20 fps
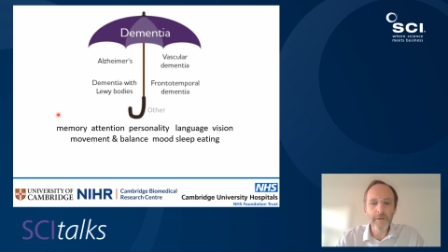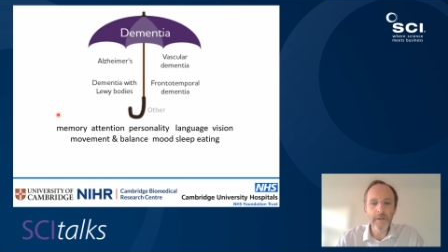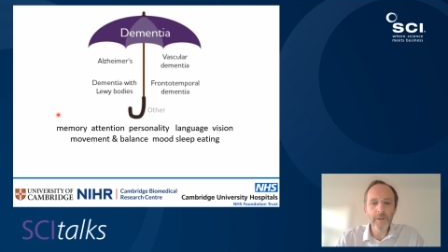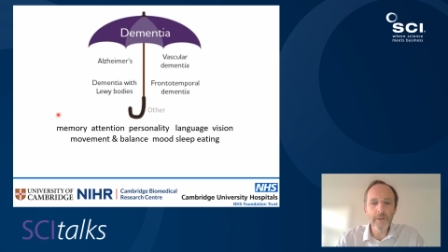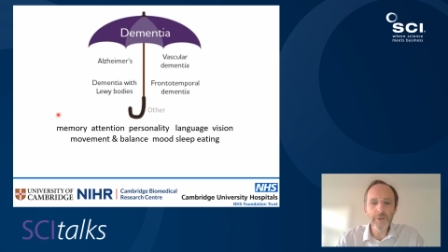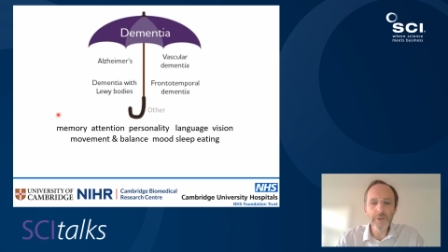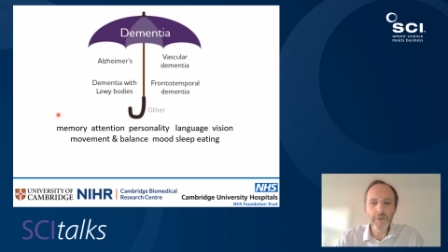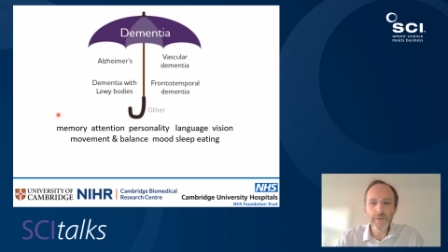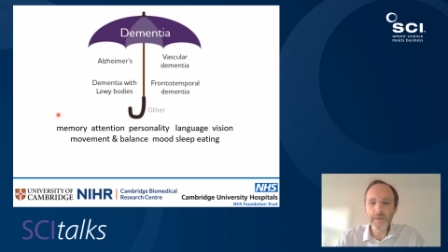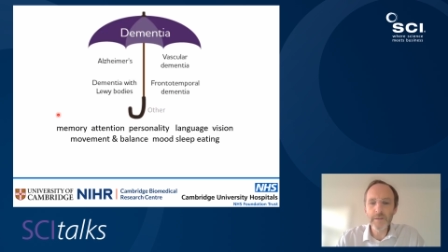
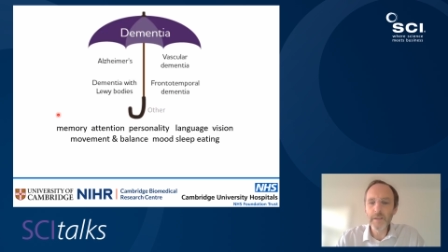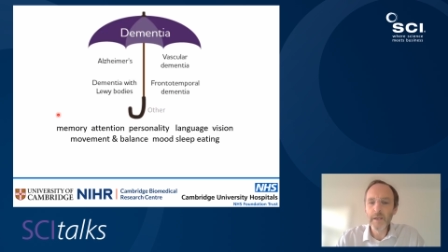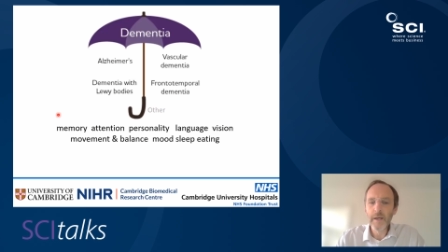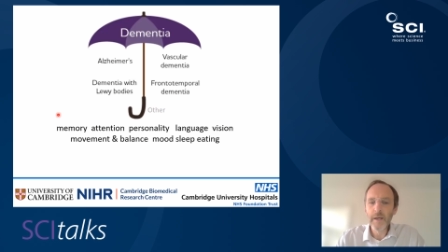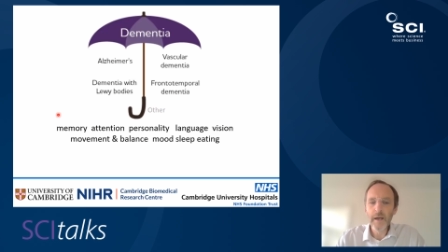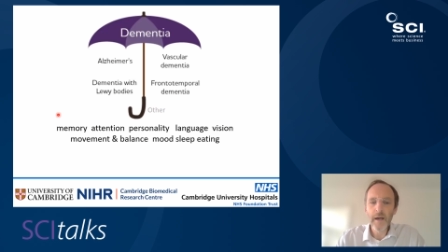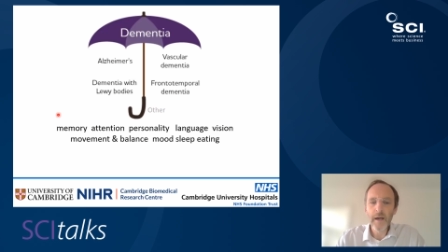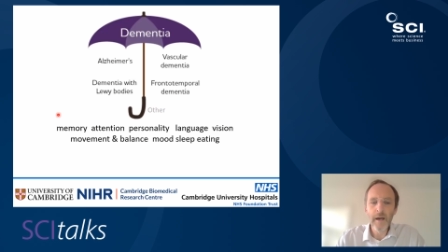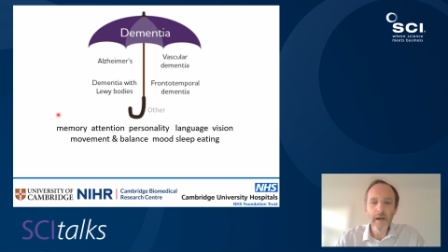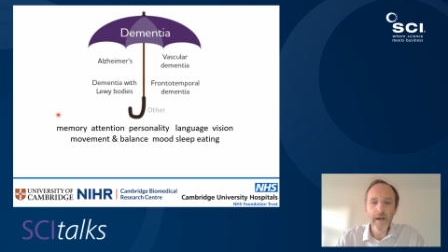functions
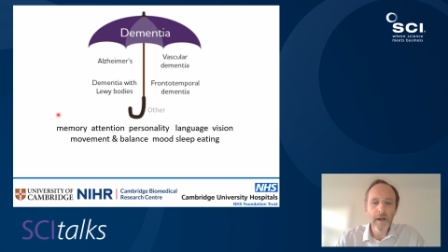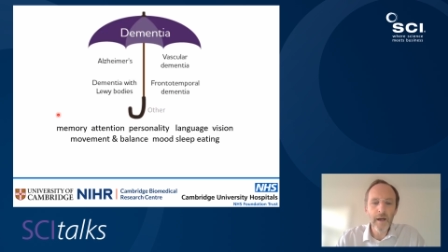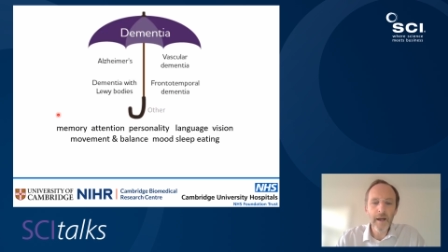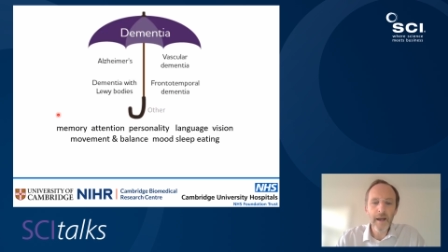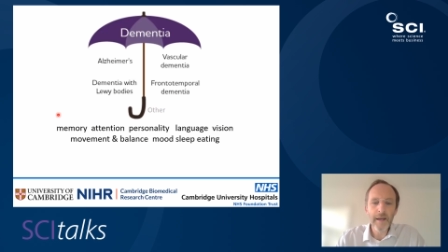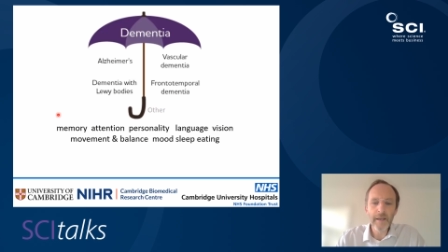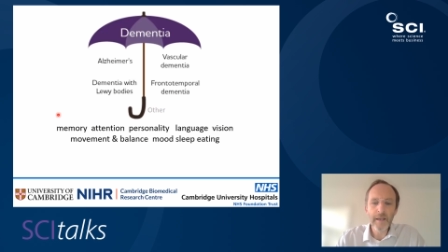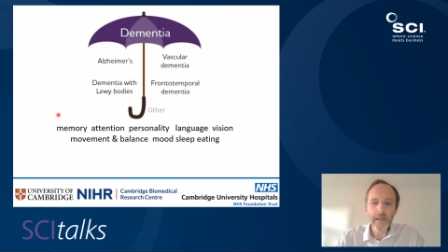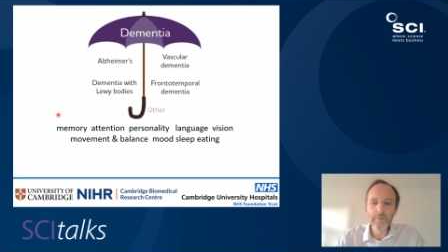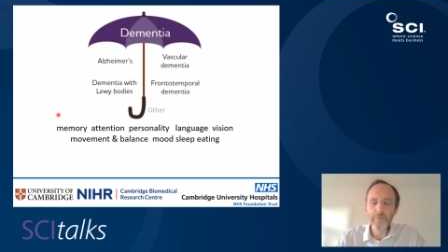
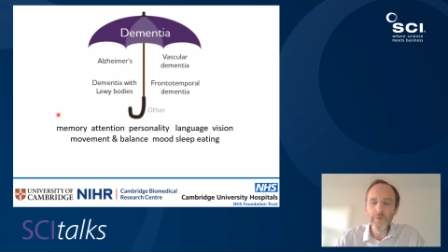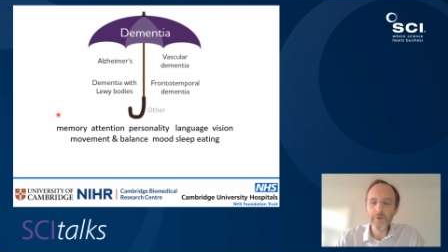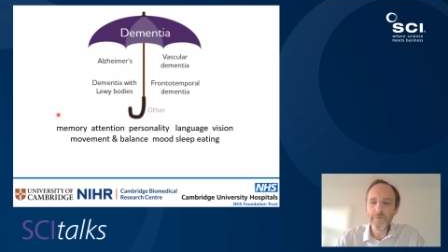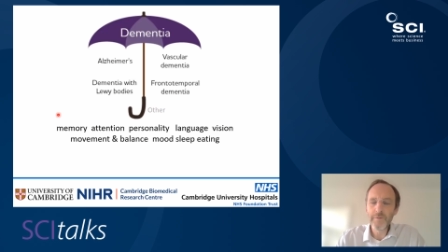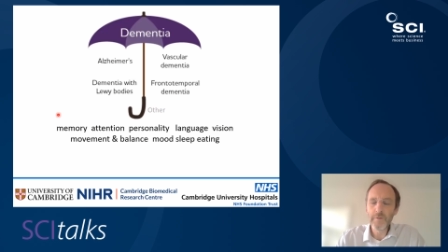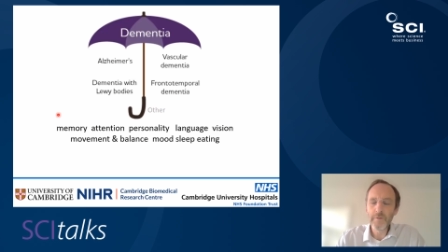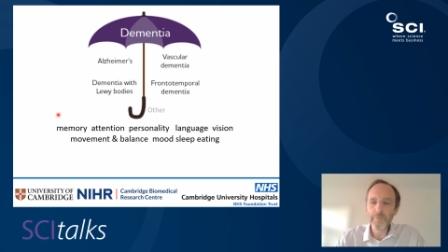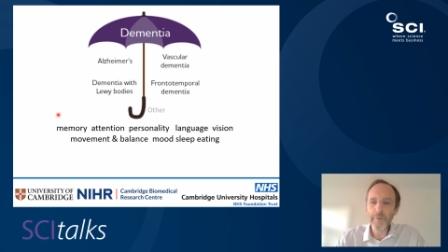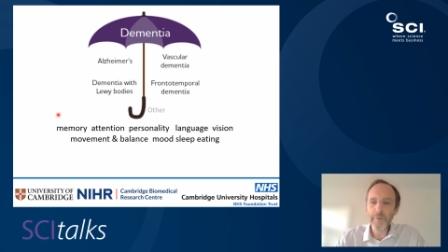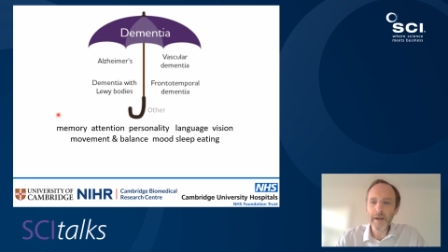and
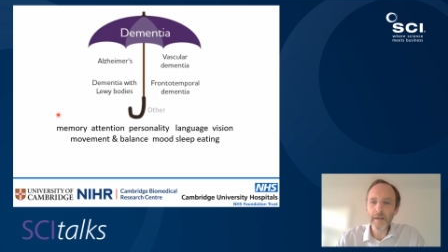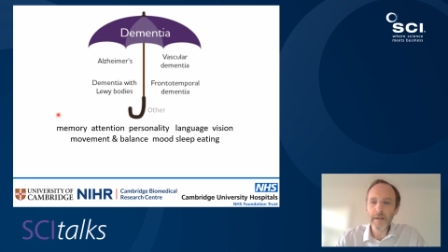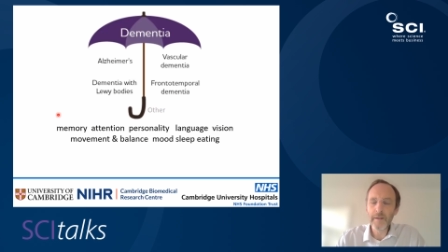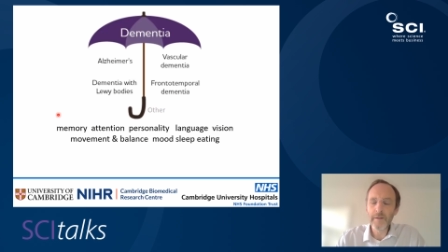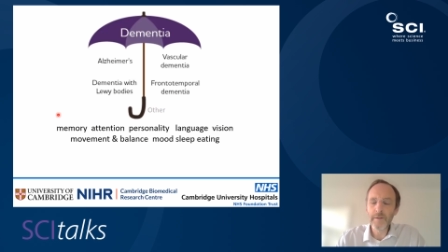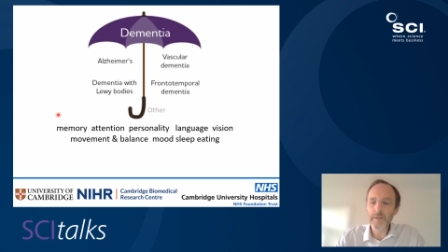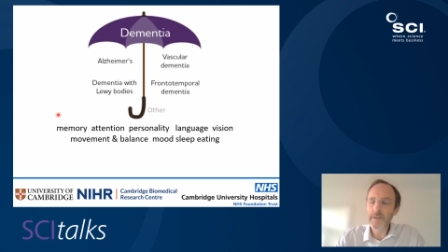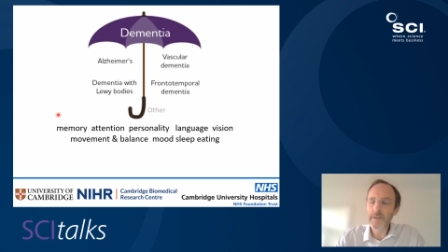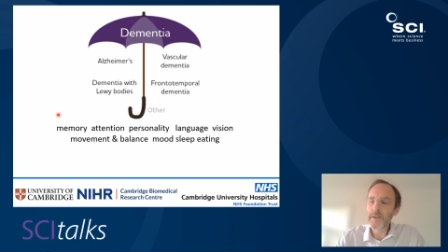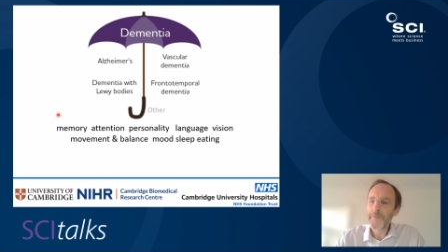movement and
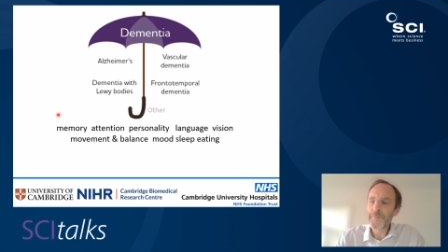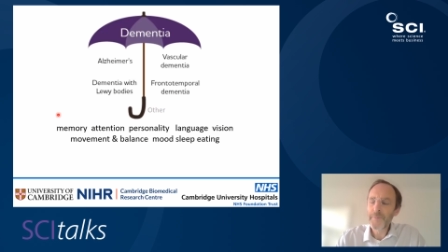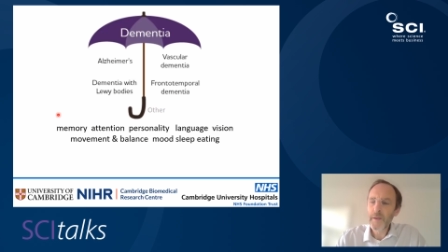balance,